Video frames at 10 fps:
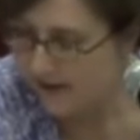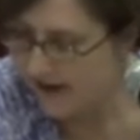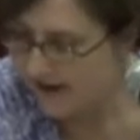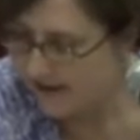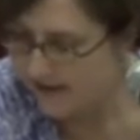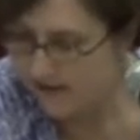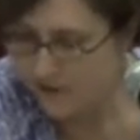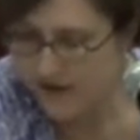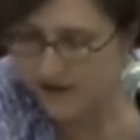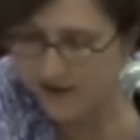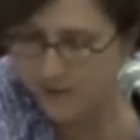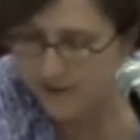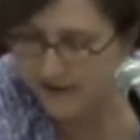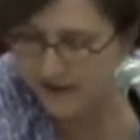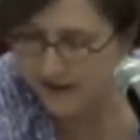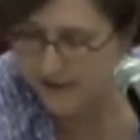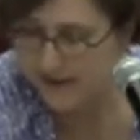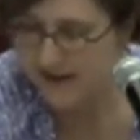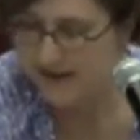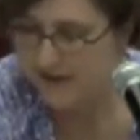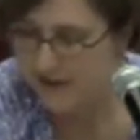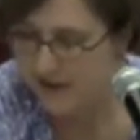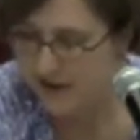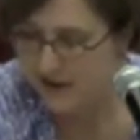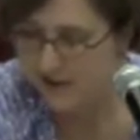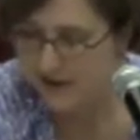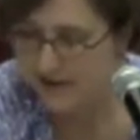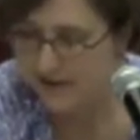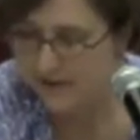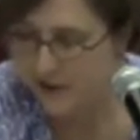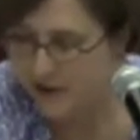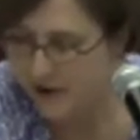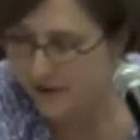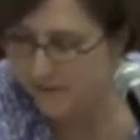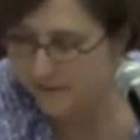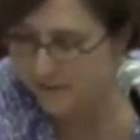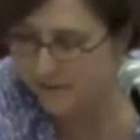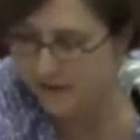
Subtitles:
They say that for years, Brazil has been considered the country of the future.